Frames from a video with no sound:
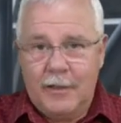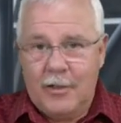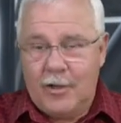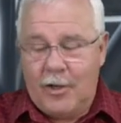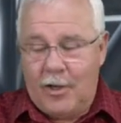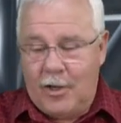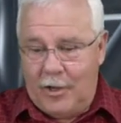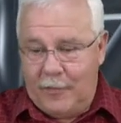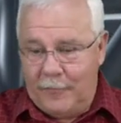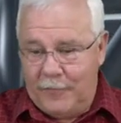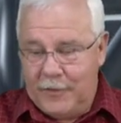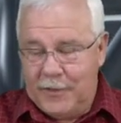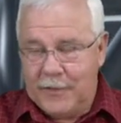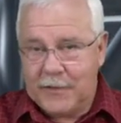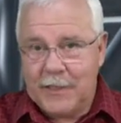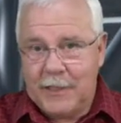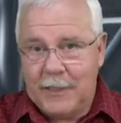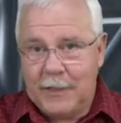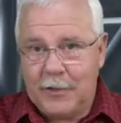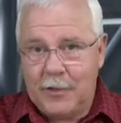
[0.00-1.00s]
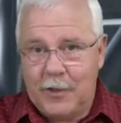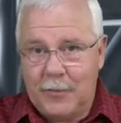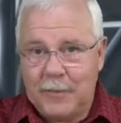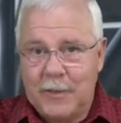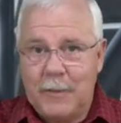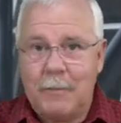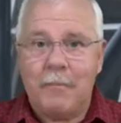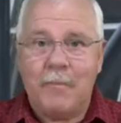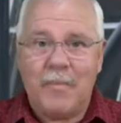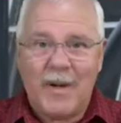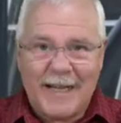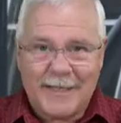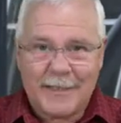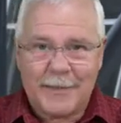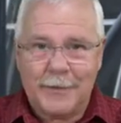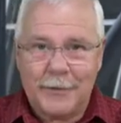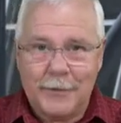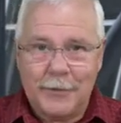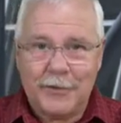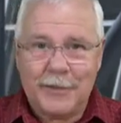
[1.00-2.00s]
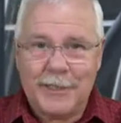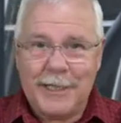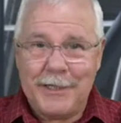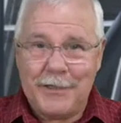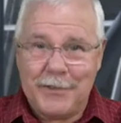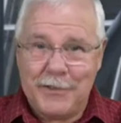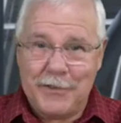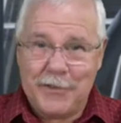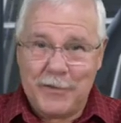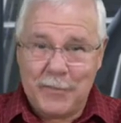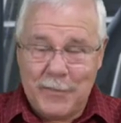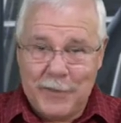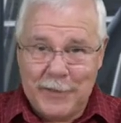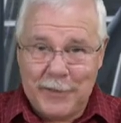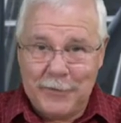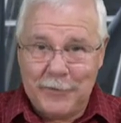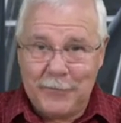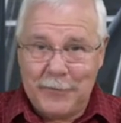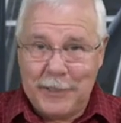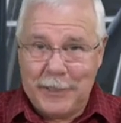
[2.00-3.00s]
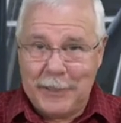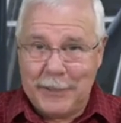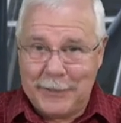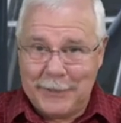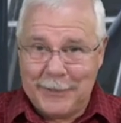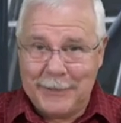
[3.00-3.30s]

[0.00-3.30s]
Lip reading: of this helicopter plus the rotation speed of the